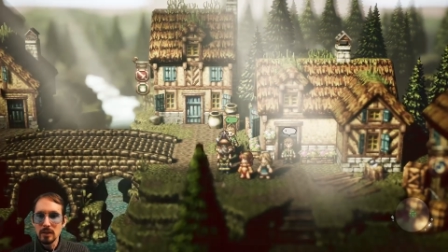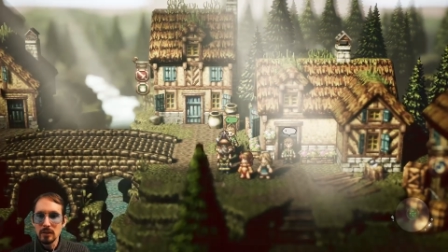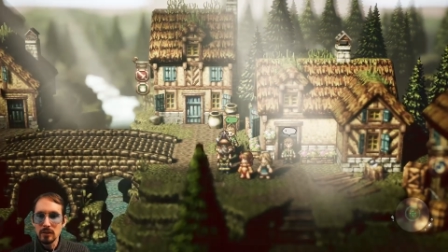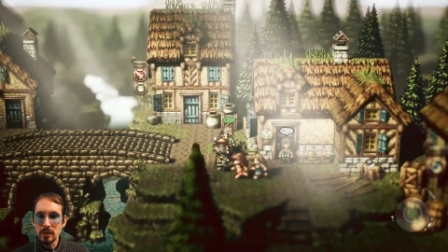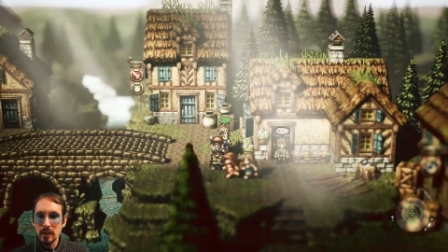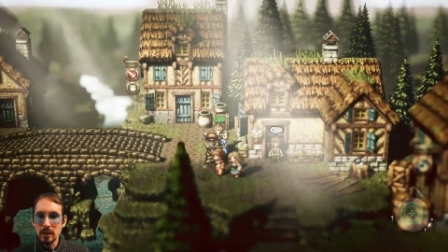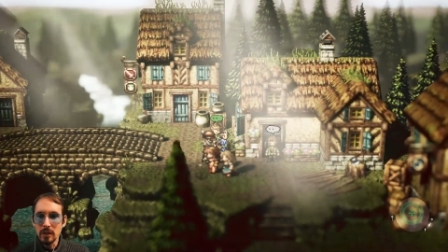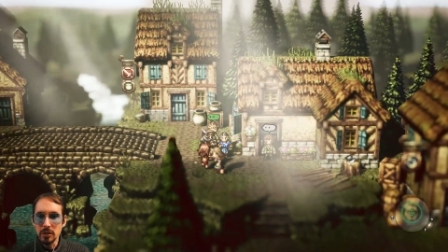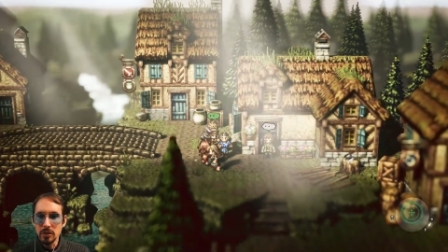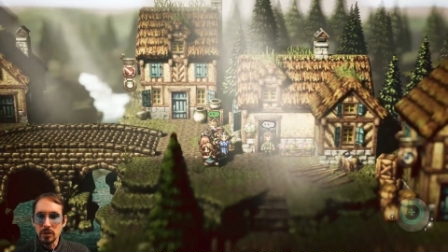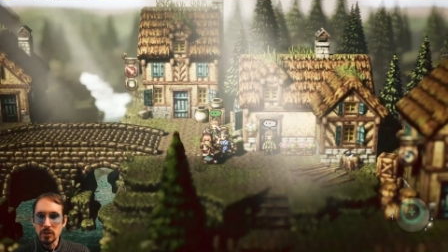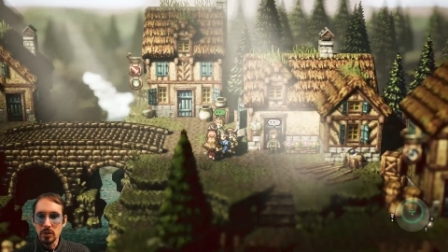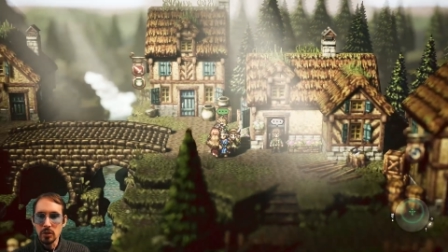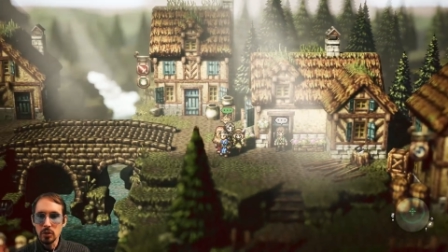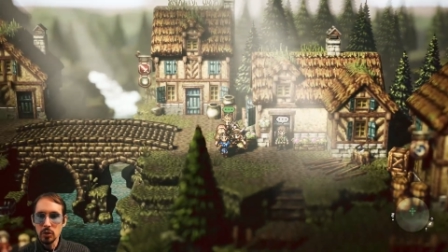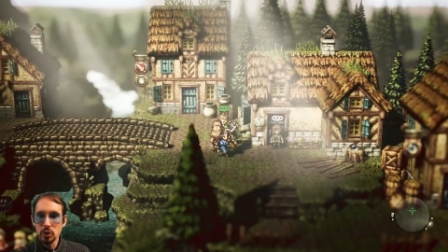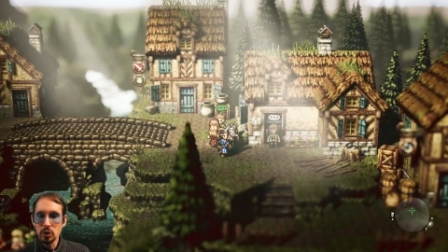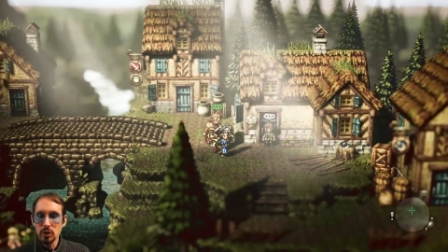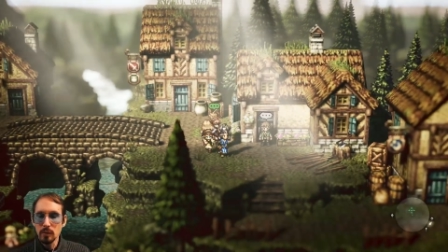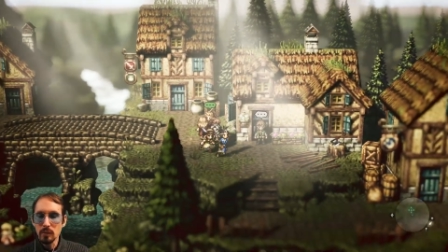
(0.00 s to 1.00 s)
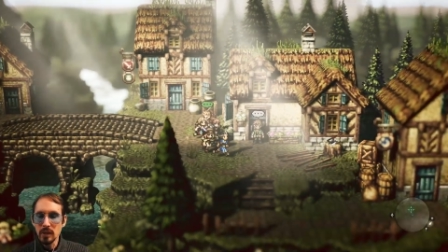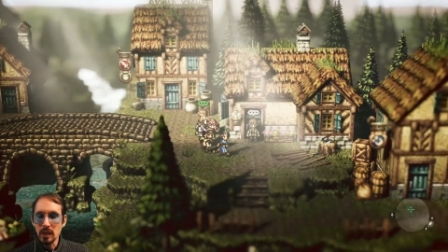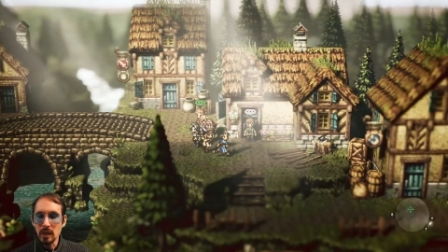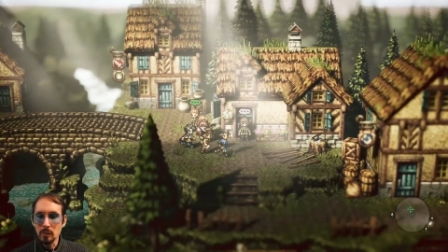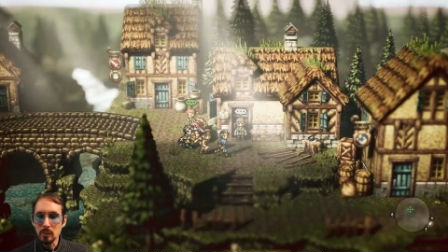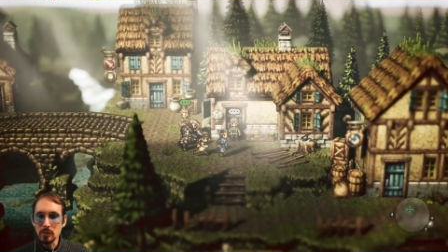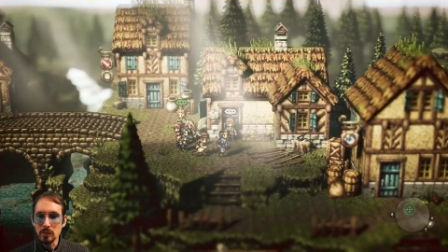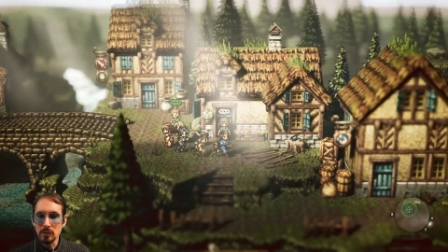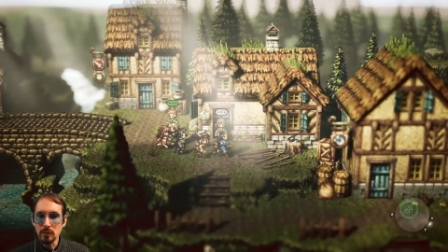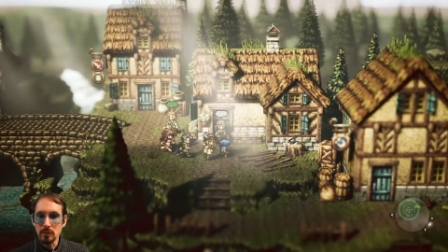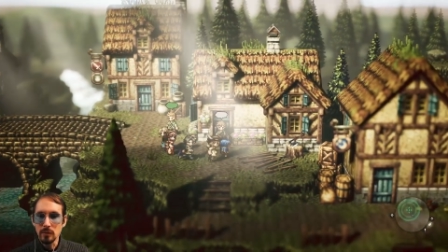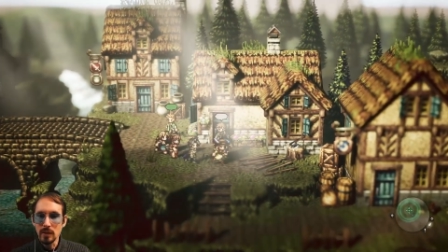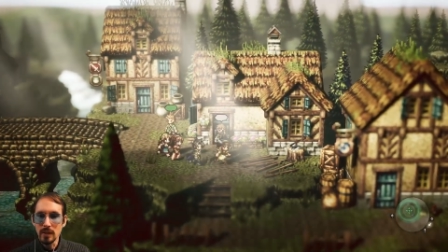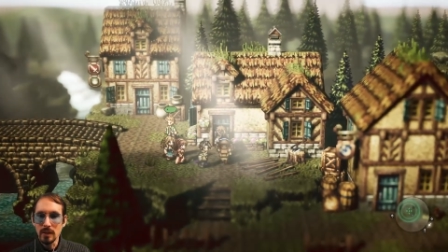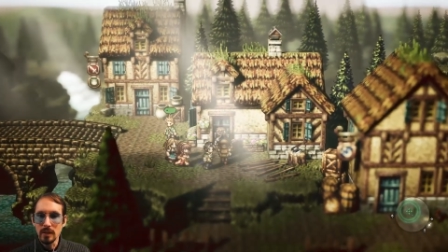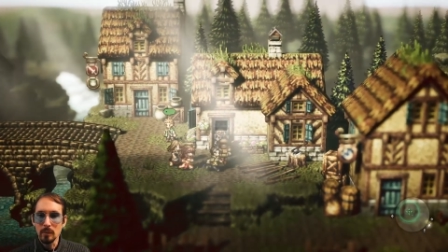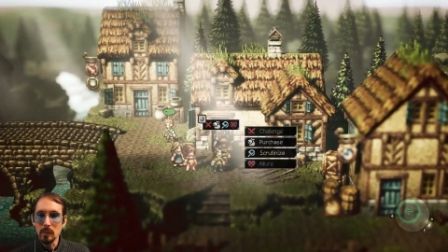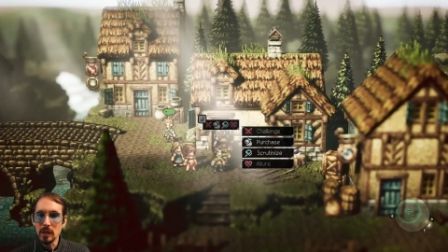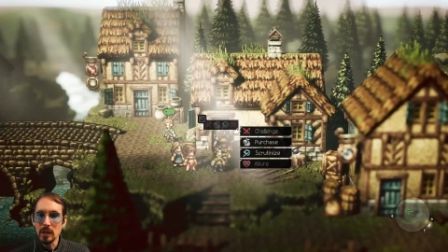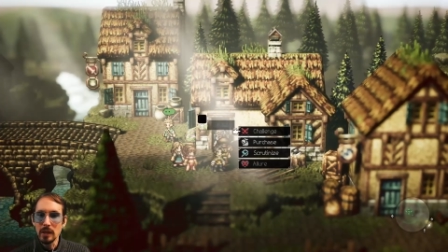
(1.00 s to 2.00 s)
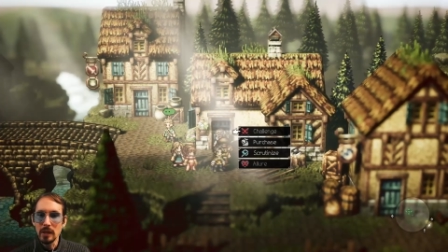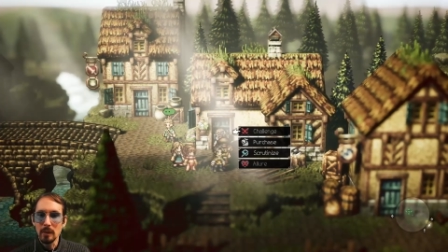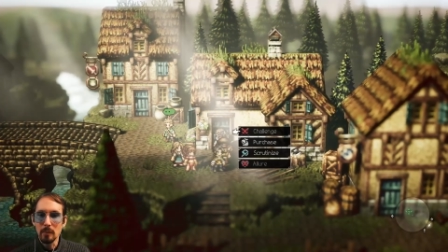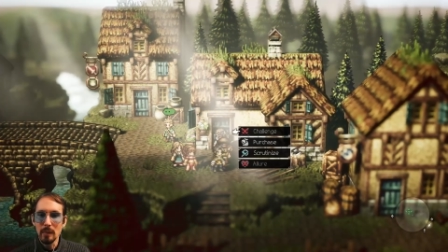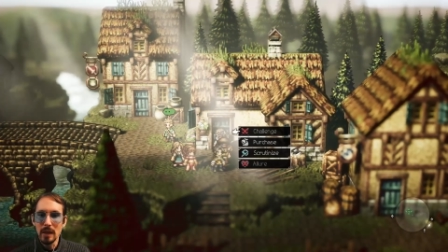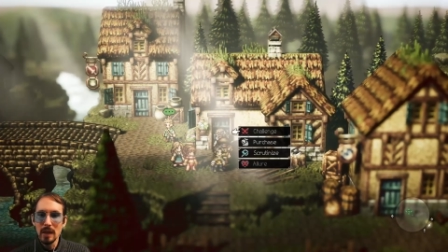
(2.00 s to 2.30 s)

this character should be able to find them on